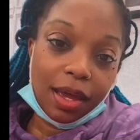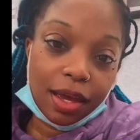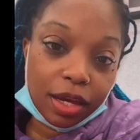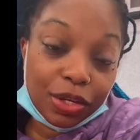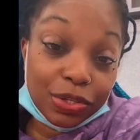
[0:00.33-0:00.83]

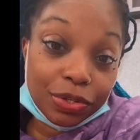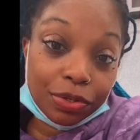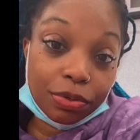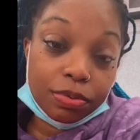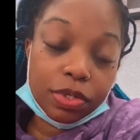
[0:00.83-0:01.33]
Hey
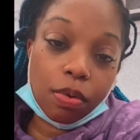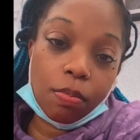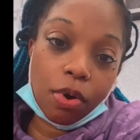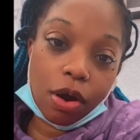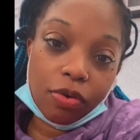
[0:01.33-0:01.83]
YouTube,
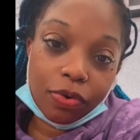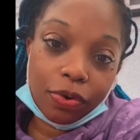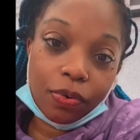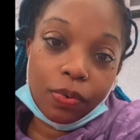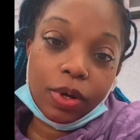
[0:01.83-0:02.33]

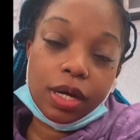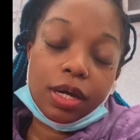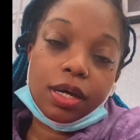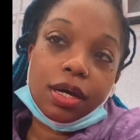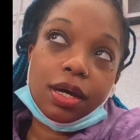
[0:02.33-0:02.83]
tomorrow
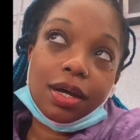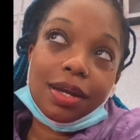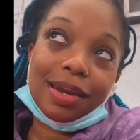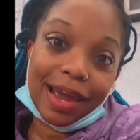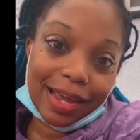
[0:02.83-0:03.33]

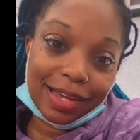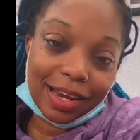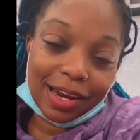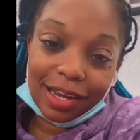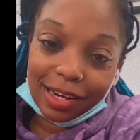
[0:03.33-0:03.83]
night
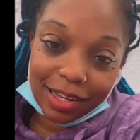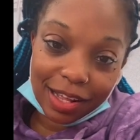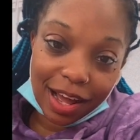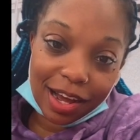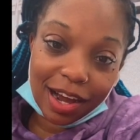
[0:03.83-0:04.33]
at 8
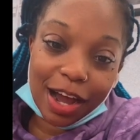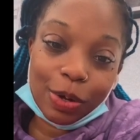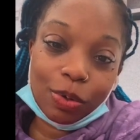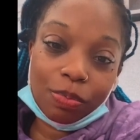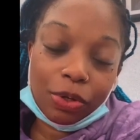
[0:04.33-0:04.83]
o'clock, I
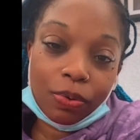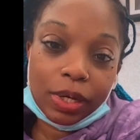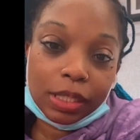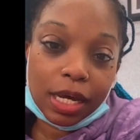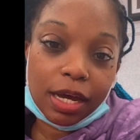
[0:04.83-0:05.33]
will be
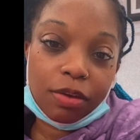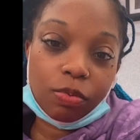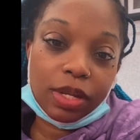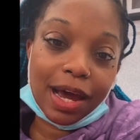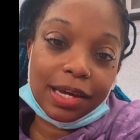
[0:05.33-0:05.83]
going live
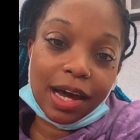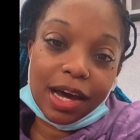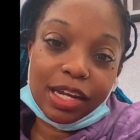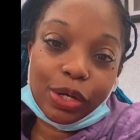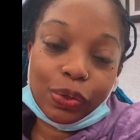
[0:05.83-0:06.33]
with
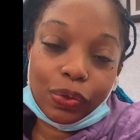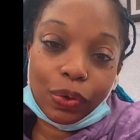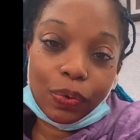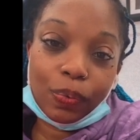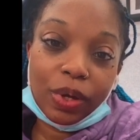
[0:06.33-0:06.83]
Iconic
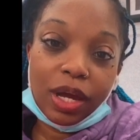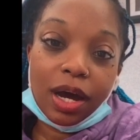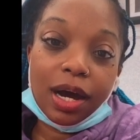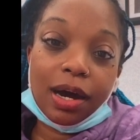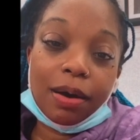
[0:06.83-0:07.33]
Glow.
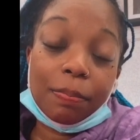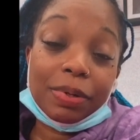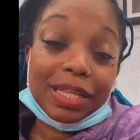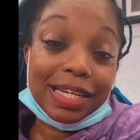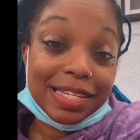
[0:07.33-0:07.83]
Um,
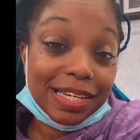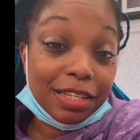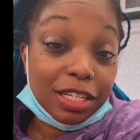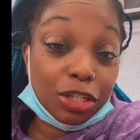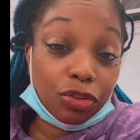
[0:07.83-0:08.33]
please see
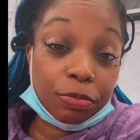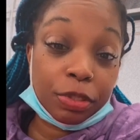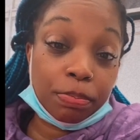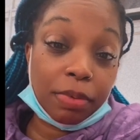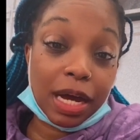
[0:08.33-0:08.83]
the
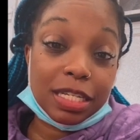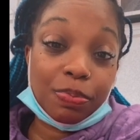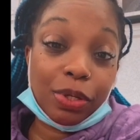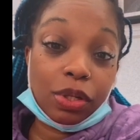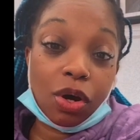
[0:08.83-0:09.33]
description box
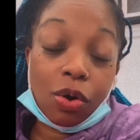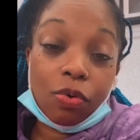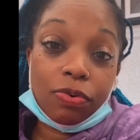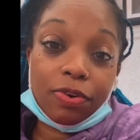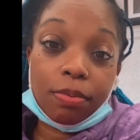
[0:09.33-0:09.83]

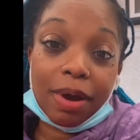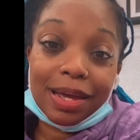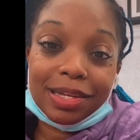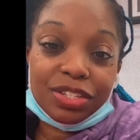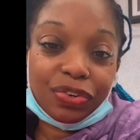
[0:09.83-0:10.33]
below for my
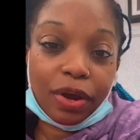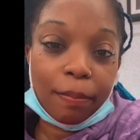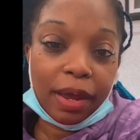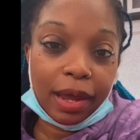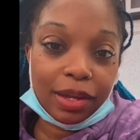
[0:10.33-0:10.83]

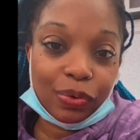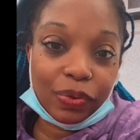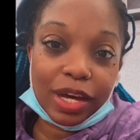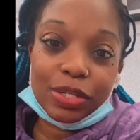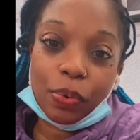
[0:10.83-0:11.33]
Instagram
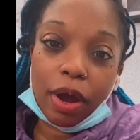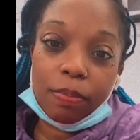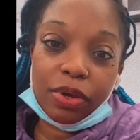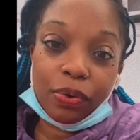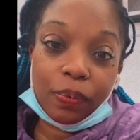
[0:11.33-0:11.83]
handle. That's where I'll
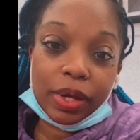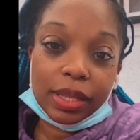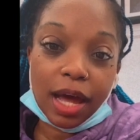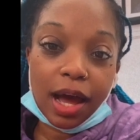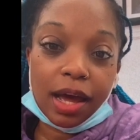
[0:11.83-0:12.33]
be
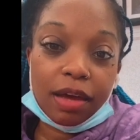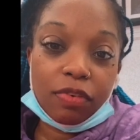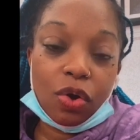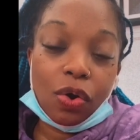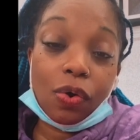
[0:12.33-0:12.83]
going live.
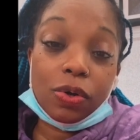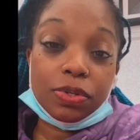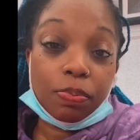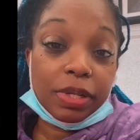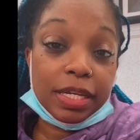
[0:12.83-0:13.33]

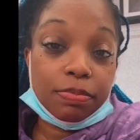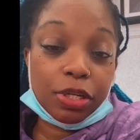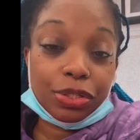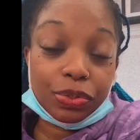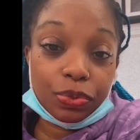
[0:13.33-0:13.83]
Also, please
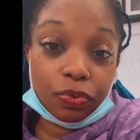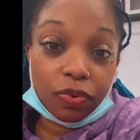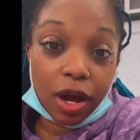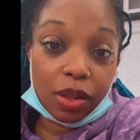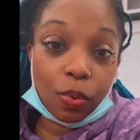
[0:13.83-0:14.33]
make sure to
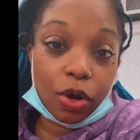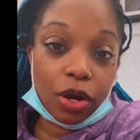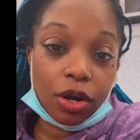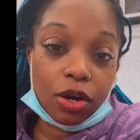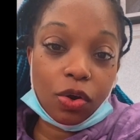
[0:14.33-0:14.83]
follow
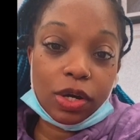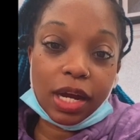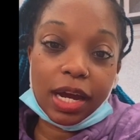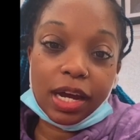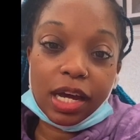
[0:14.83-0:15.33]
her on
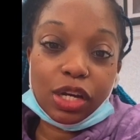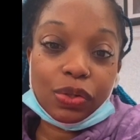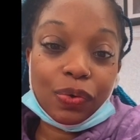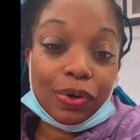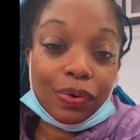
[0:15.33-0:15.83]
Iconic
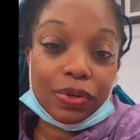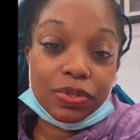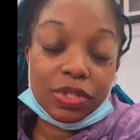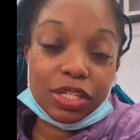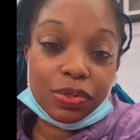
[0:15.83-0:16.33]
Glow. I'll
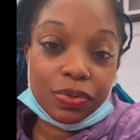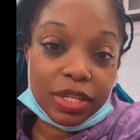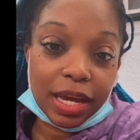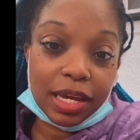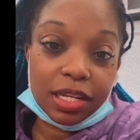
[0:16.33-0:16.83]
also disclose
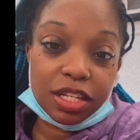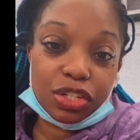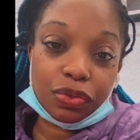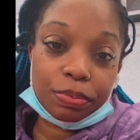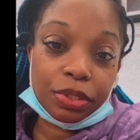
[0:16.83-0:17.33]
that in the
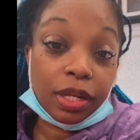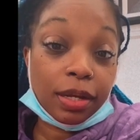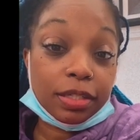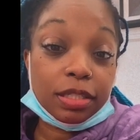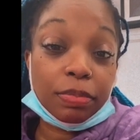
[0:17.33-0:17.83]
description
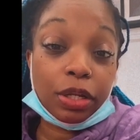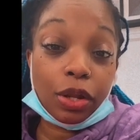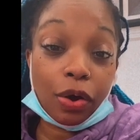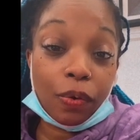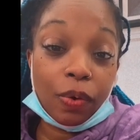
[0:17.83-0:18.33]
box
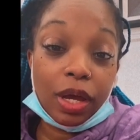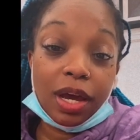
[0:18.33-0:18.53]
below.